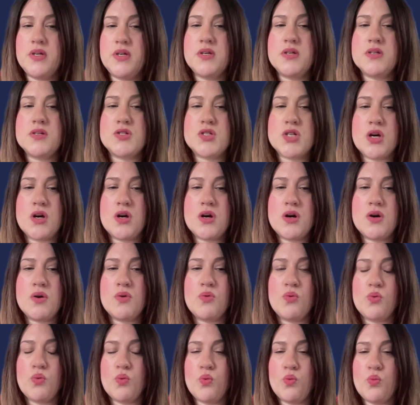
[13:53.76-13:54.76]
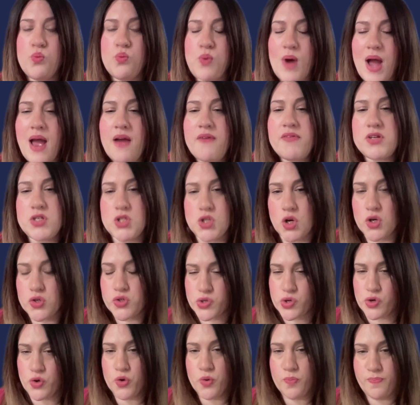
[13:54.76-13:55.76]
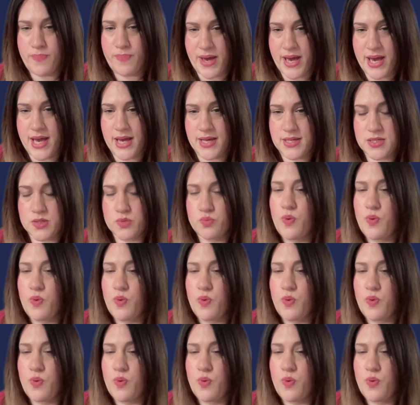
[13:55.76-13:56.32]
So where is your school based?